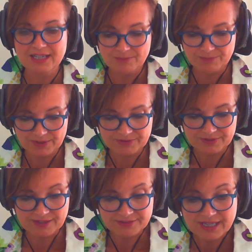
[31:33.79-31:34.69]
But
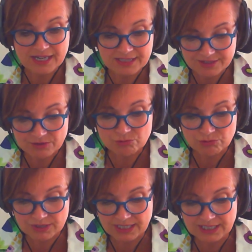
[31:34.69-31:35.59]
that is a
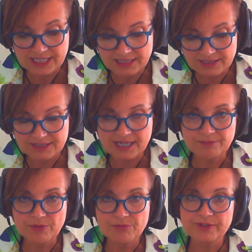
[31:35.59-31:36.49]
really in-depth
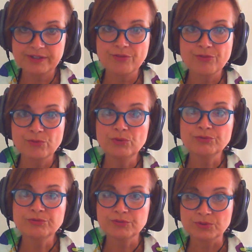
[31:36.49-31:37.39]
and very
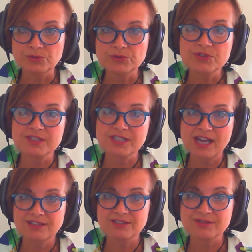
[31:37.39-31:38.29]
thoughtful
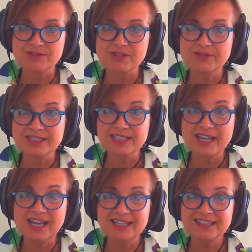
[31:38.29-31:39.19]
standard. So
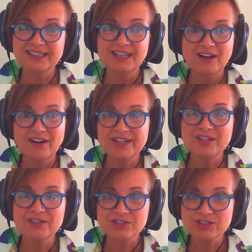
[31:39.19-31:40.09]
again, I
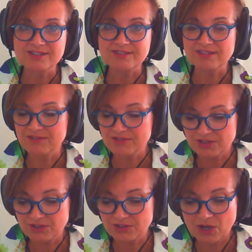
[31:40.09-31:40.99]
urge listeners to
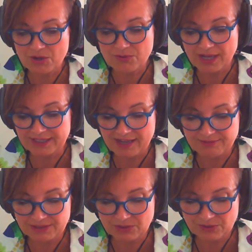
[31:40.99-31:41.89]
go and have a
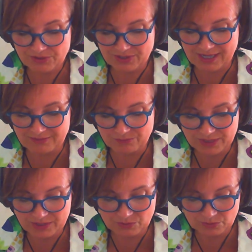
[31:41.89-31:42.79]
look at that, and we
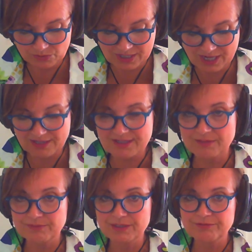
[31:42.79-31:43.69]
can all take
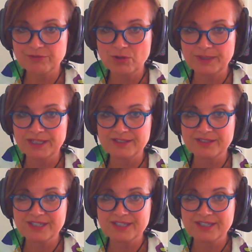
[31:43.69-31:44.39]
something from it.